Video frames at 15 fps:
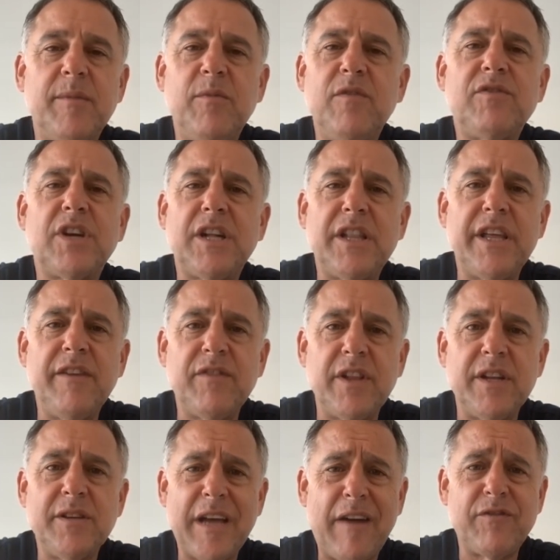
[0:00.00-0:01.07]
to
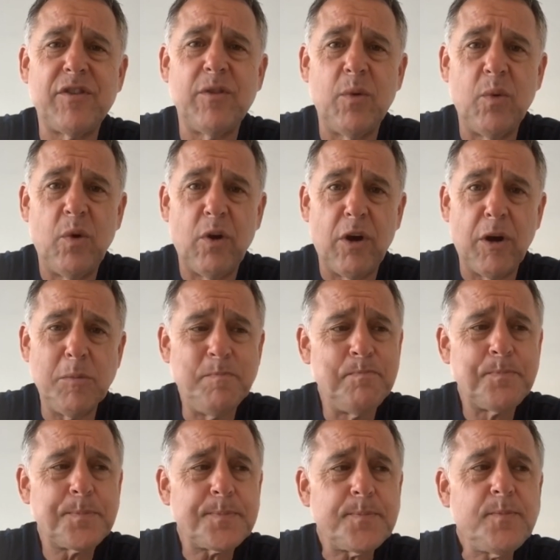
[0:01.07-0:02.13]
Cleveland after the war,
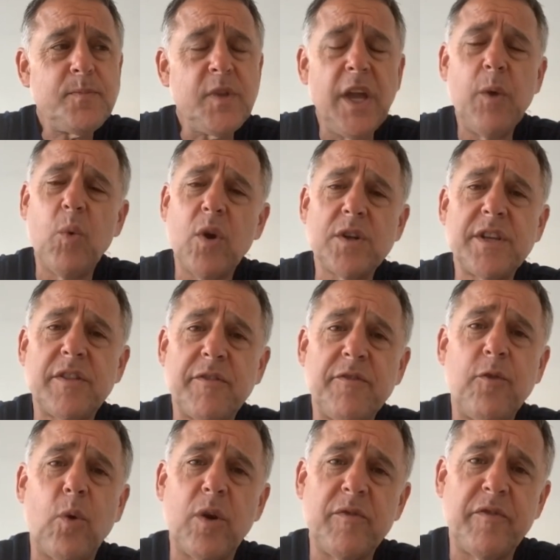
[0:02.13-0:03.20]
and worked at the
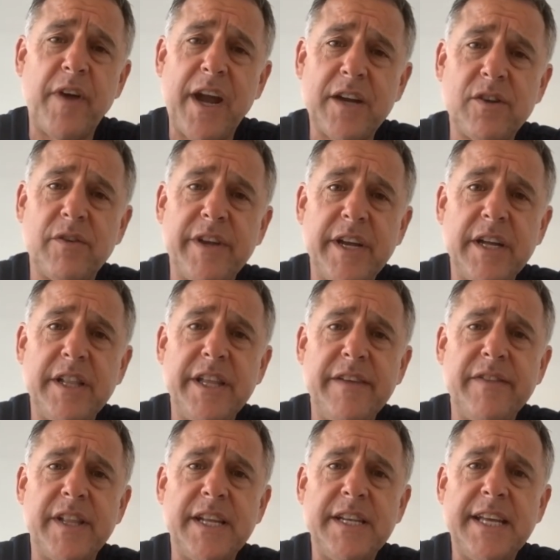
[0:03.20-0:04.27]
Ford factory in Cleveland.